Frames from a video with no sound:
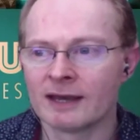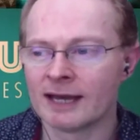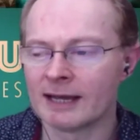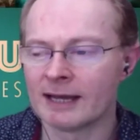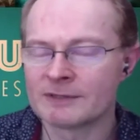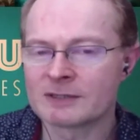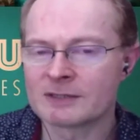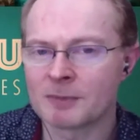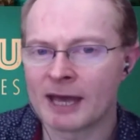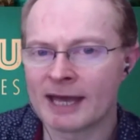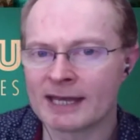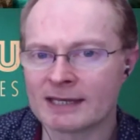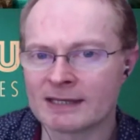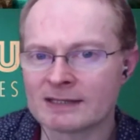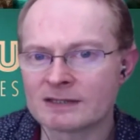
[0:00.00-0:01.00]

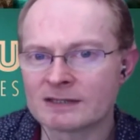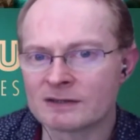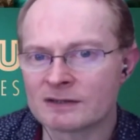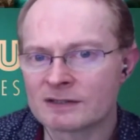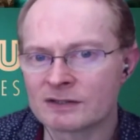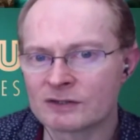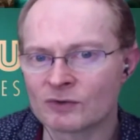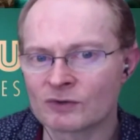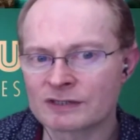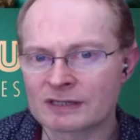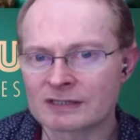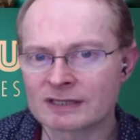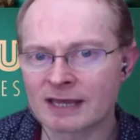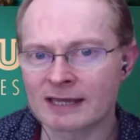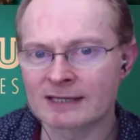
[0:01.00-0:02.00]
span to your
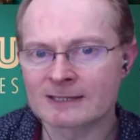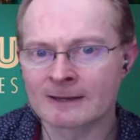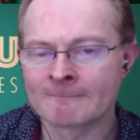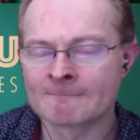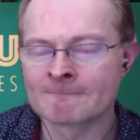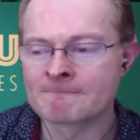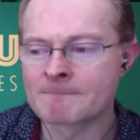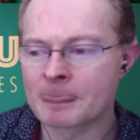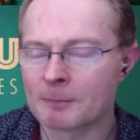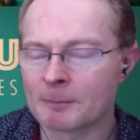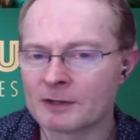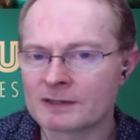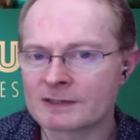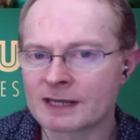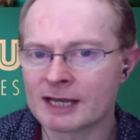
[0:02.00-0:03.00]
success.
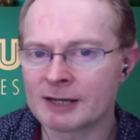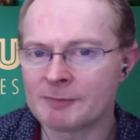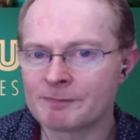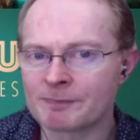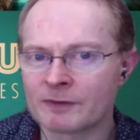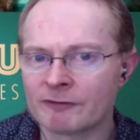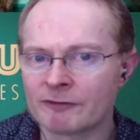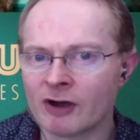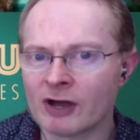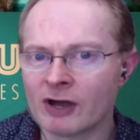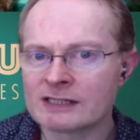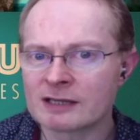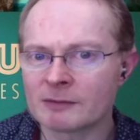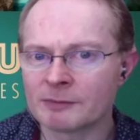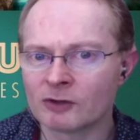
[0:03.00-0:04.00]
But
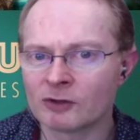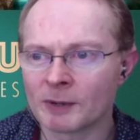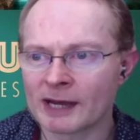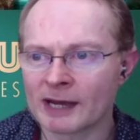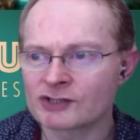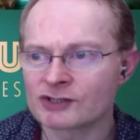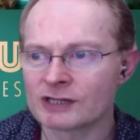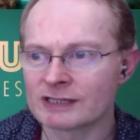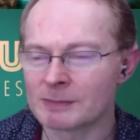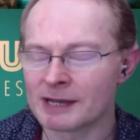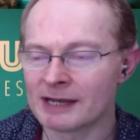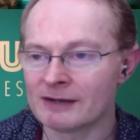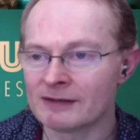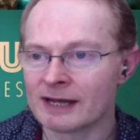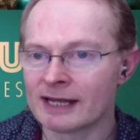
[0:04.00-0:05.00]
find something you're passionate
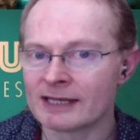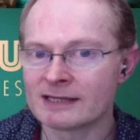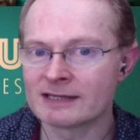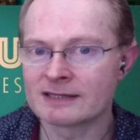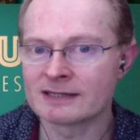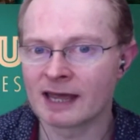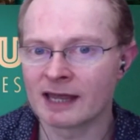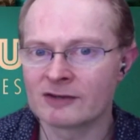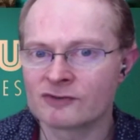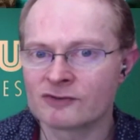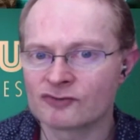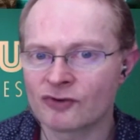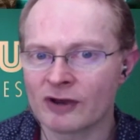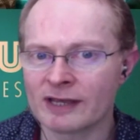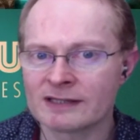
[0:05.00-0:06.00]
about and
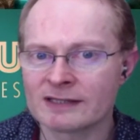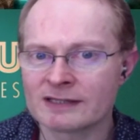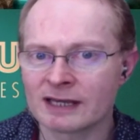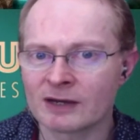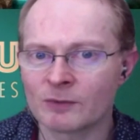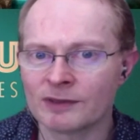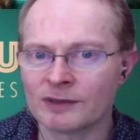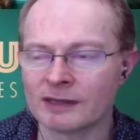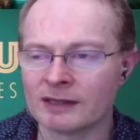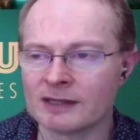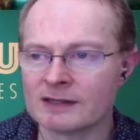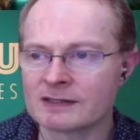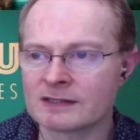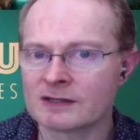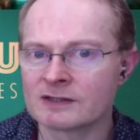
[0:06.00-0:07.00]
try and stick with it.
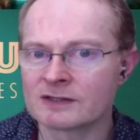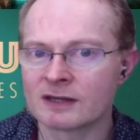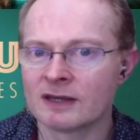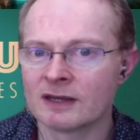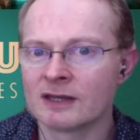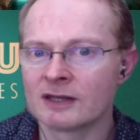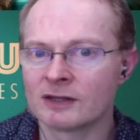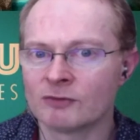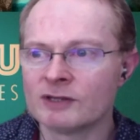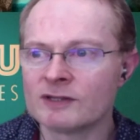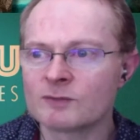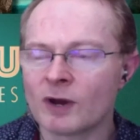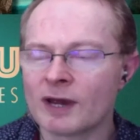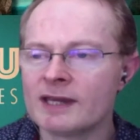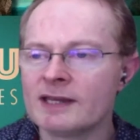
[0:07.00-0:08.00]
There is
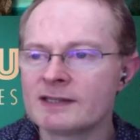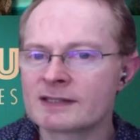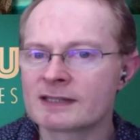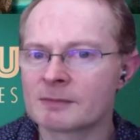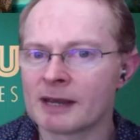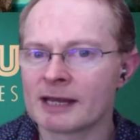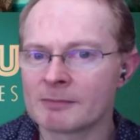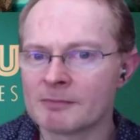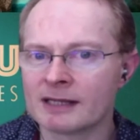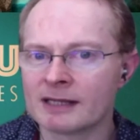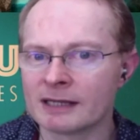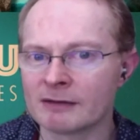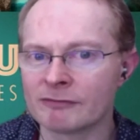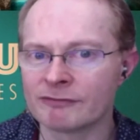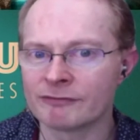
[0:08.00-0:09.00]
ways to make
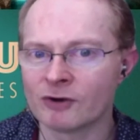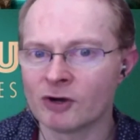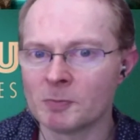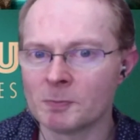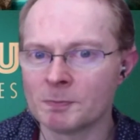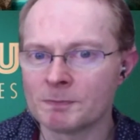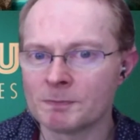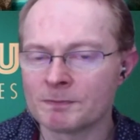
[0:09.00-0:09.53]
money from